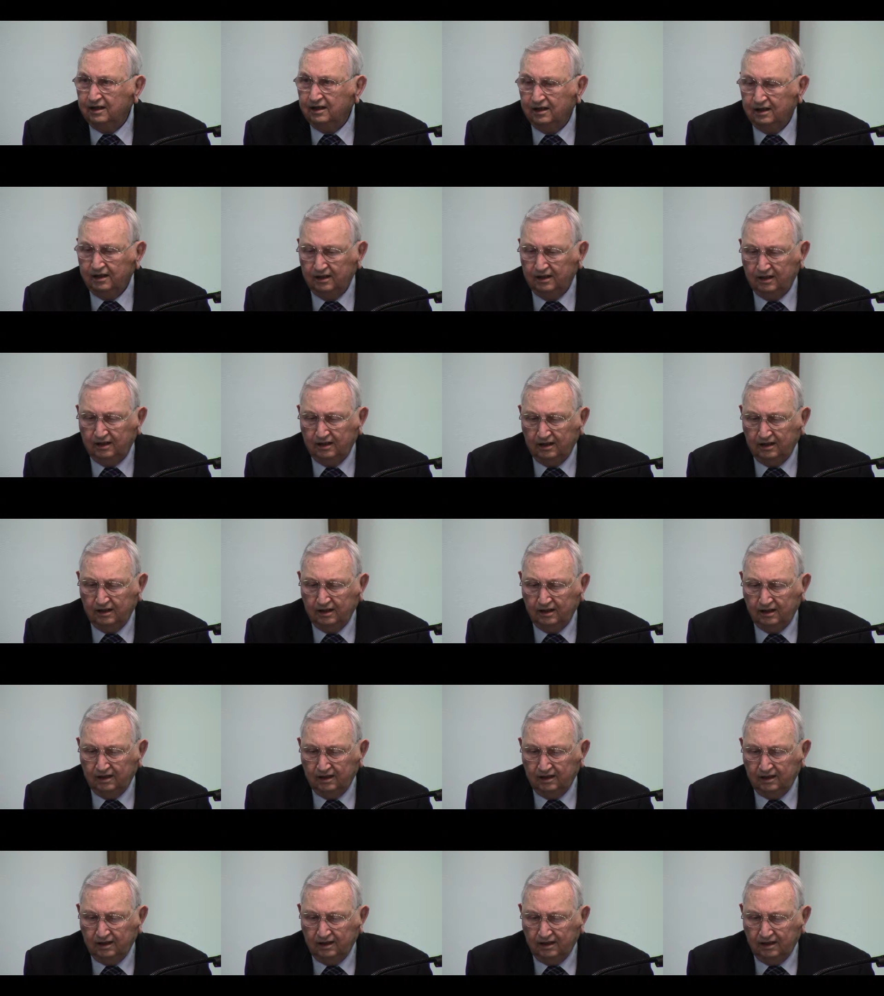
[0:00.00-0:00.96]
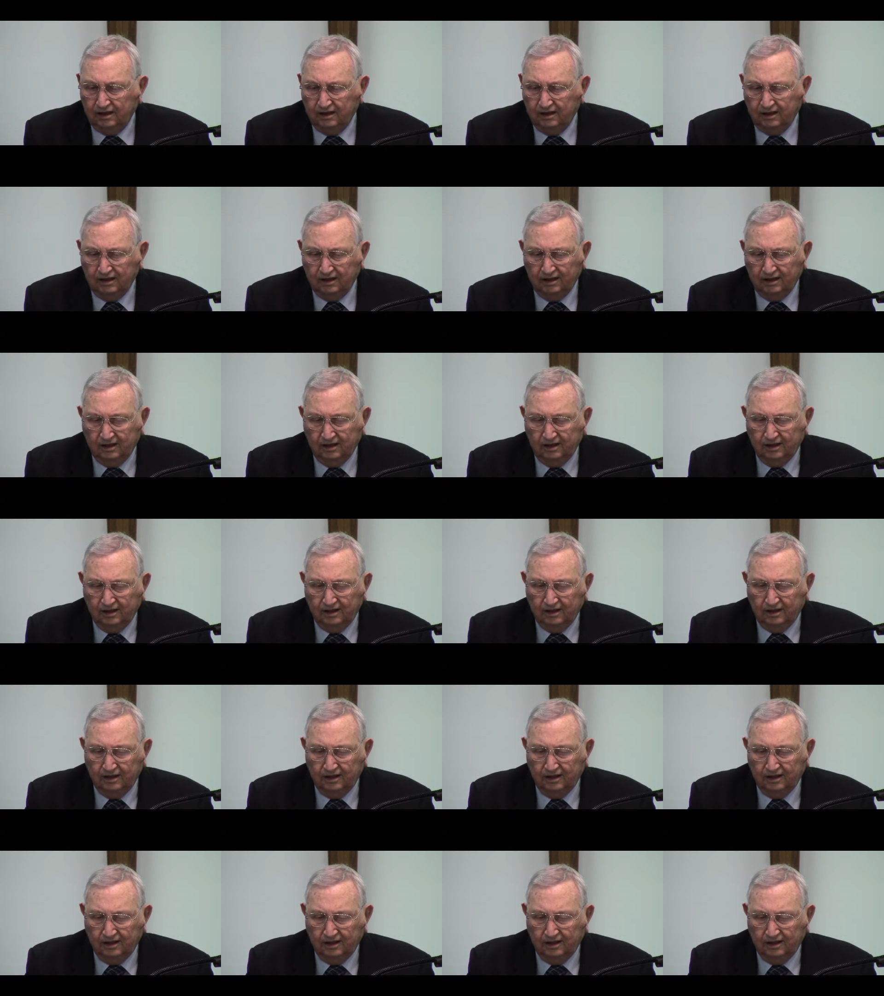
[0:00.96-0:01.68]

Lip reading: [no speech]